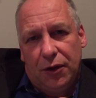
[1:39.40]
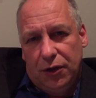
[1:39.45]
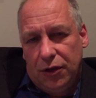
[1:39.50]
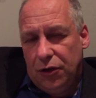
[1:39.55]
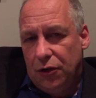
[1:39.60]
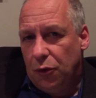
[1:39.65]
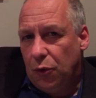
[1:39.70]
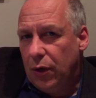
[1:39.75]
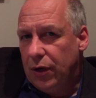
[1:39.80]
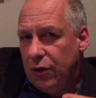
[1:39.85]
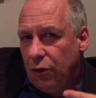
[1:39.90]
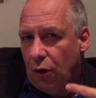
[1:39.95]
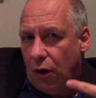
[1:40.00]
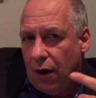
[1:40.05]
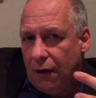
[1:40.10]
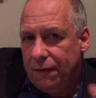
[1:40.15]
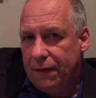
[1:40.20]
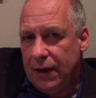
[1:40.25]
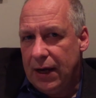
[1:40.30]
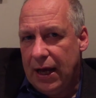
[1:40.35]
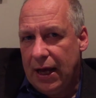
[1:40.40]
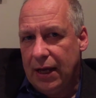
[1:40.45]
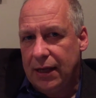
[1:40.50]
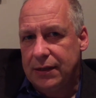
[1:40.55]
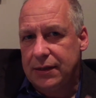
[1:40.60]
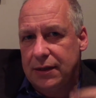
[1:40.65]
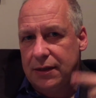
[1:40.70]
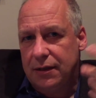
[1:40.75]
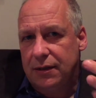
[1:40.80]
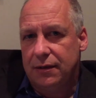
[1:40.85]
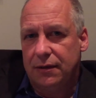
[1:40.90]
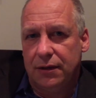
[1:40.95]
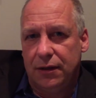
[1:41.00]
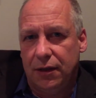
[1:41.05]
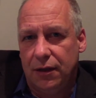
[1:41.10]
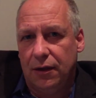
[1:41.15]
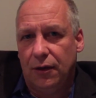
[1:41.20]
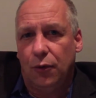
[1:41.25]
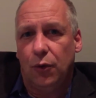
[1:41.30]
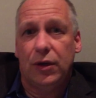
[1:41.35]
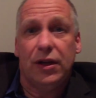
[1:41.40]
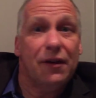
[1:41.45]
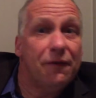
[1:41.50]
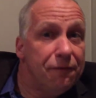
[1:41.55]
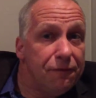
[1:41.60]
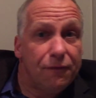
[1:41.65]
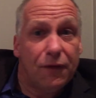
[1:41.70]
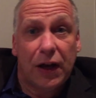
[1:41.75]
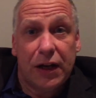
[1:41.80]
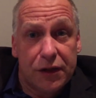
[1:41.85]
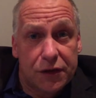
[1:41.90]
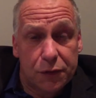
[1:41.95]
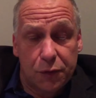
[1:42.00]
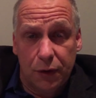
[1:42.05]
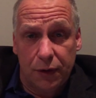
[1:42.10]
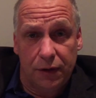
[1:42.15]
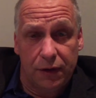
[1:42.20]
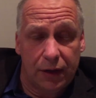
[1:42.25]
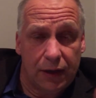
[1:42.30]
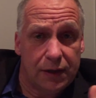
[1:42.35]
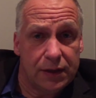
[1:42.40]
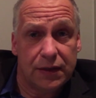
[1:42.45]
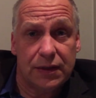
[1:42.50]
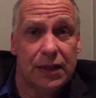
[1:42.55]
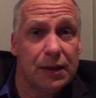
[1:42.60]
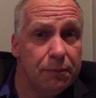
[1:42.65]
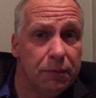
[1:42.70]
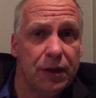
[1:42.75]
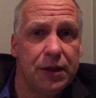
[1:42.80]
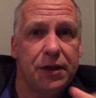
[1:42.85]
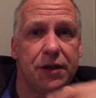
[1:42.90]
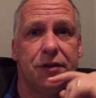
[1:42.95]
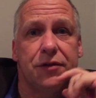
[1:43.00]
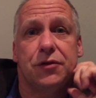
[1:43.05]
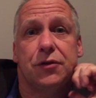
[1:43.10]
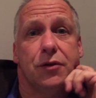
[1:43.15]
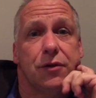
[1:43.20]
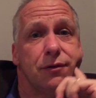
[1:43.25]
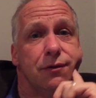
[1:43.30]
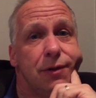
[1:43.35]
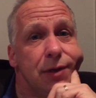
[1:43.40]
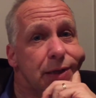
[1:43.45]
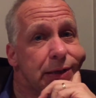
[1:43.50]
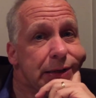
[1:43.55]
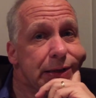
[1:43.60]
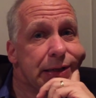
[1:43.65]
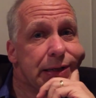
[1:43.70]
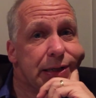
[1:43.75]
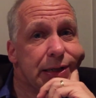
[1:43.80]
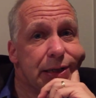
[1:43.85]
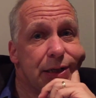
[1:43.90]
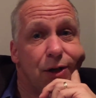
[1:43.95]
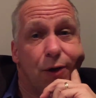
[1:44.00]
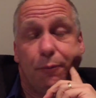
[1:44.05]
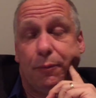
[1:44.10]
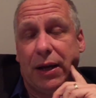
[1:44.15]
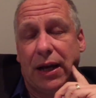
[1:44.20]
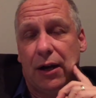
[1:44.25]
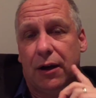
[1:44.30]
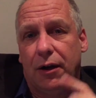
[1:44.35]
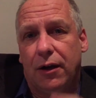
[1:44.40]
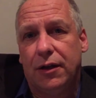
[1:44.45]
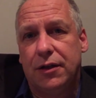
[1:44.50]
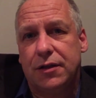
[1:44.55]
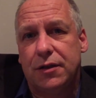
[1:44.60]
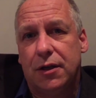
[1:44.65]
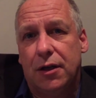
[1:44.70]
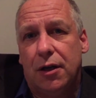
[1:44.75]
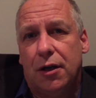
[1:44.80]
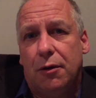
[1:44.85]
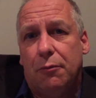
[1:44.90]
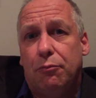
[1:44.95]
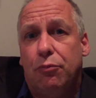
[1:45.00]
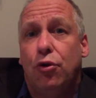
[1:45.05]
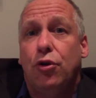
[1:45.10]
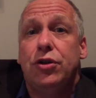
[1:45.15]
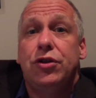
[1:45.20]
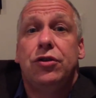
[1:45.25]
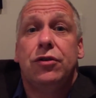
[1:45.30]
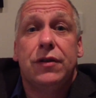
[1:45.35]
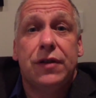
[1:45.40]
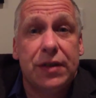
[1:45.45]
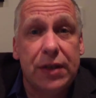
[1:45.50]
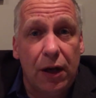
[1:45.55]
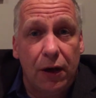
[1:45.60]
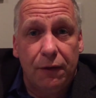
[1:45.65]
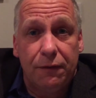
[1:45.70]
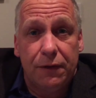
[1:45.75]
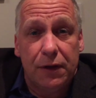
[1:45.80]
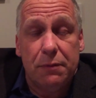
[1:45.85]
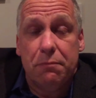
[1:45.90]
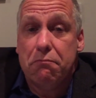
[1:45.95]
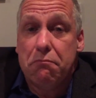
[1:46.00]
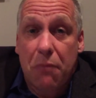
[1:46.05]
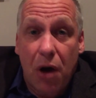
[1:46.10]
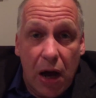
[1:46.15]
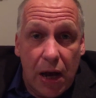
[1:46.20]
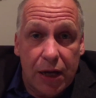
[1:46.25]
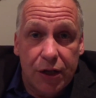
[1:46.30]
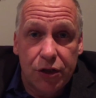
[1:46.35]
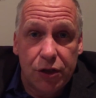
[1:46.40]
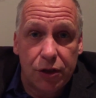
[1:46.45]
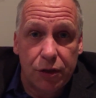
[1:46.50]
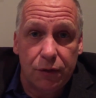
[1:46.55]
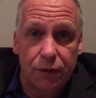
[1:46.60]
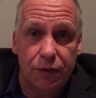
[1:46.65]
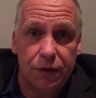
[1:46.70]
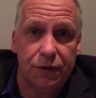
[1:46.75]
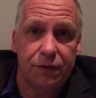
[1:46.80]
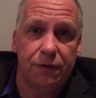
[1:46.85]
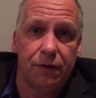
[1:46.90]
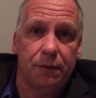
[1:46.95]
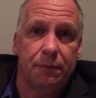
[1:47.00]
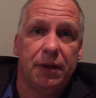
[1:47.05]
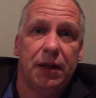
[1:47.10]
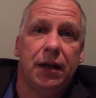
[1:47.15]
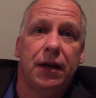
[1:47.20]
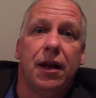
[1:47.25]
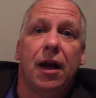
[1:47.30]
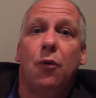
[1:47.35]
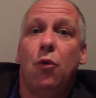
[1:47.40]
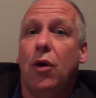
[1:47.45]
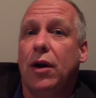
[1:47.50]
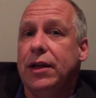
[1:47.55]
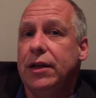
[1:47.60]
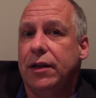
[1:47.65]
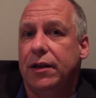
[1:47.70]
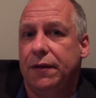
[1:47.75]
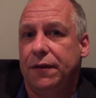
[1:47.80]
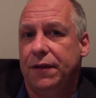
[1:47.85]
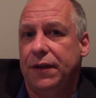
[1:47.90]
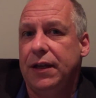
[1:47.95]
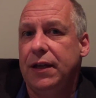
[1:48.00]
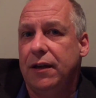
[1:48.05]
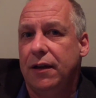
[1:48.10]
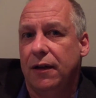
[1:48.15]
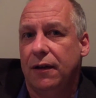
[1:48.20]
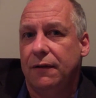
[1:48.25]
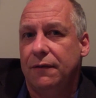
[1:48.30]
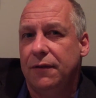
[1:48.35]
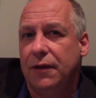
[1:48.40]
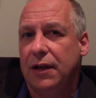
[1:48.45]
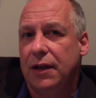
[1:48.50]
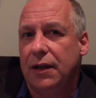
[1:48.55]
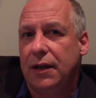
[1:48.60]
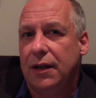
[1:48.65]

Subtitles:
where you're often asked, when you have fights with siblings or, parents, put yourself in my shoes for a minute. I want you to think of